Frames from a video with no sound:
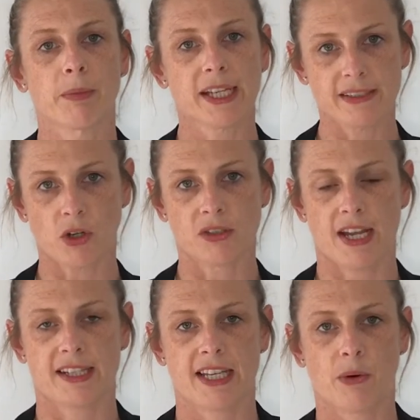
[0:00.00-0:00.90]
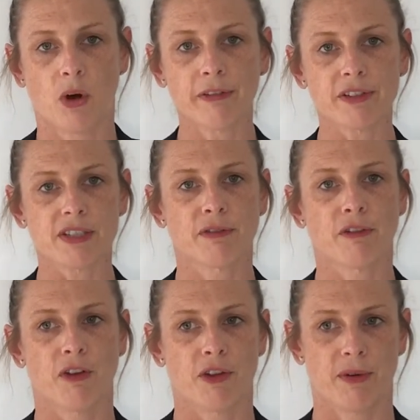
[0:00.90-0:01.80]
please contact our office for
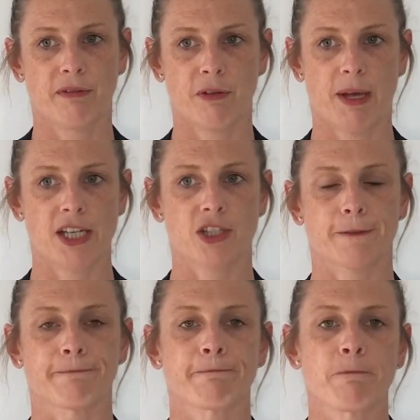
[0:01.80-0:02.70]
further information.